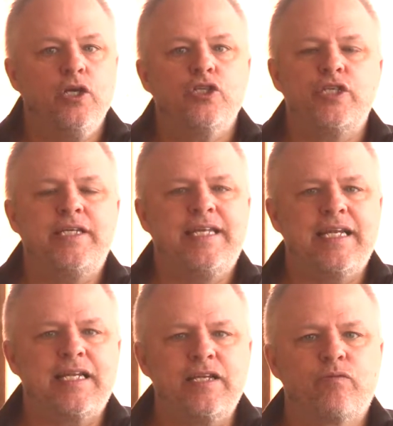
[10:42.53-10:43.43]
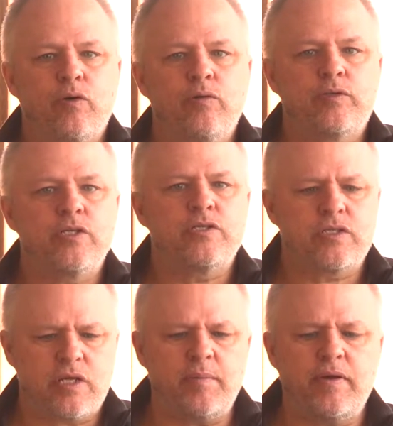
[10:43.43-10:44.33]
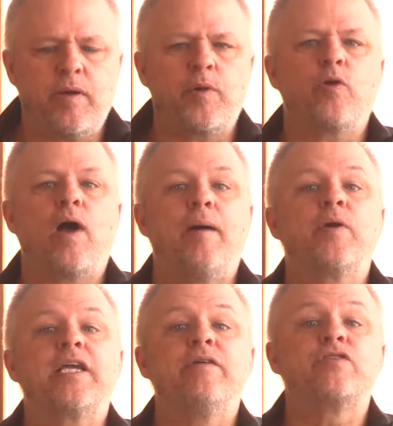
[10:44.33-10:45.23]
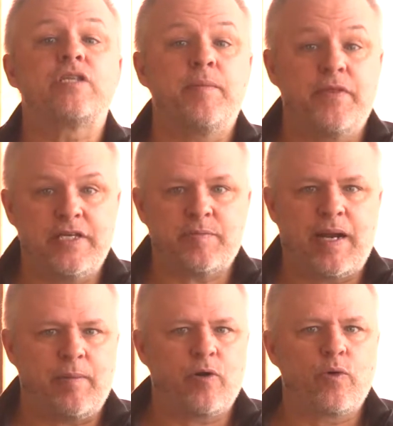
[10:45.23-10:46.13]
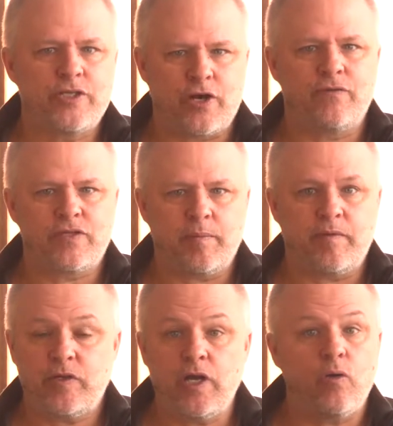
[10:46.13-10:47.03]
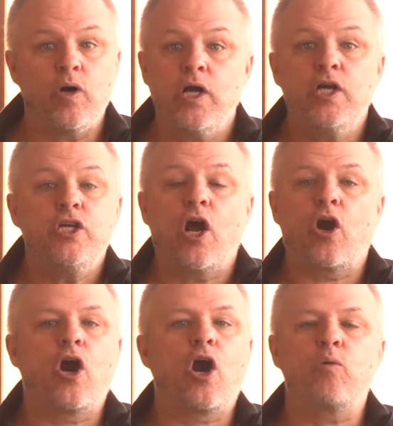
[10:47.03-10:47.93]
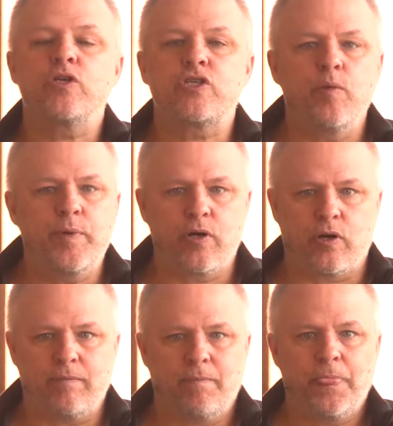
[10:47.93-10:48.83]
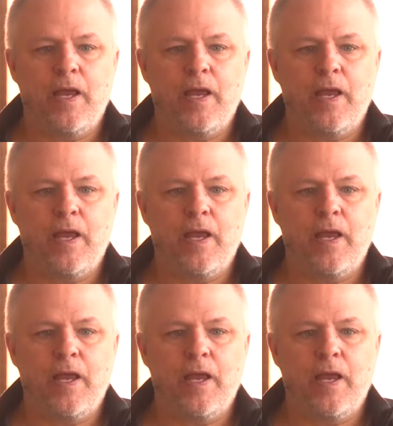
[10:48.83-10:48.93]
She didn't leave room to some, I'm gonna give some of this, but I'm gonna reserve some of it. No, her heart was so pure.